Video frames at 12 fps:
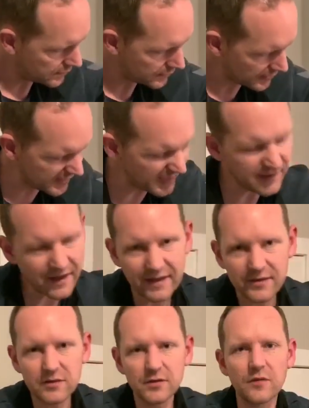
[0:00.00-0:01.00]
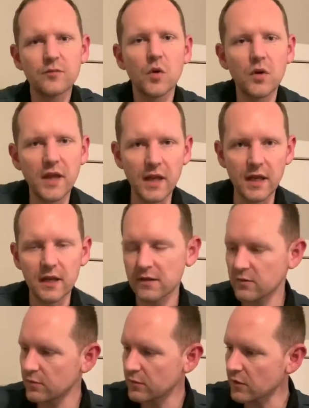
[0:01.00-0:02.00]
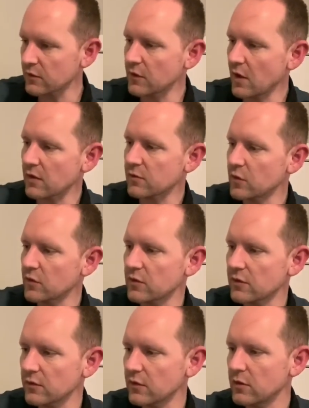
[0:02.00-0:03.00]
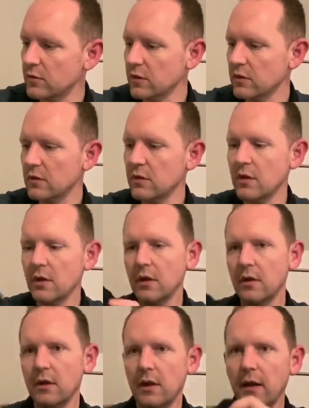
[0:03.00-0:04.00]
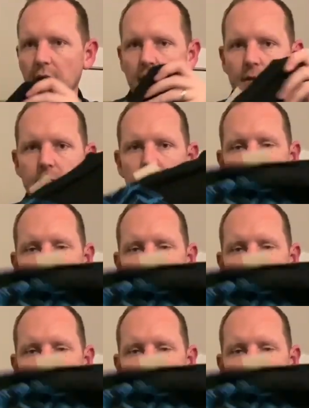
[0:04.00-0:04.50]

I say that, it's going to have money in it, it's just not as much as normal. Um,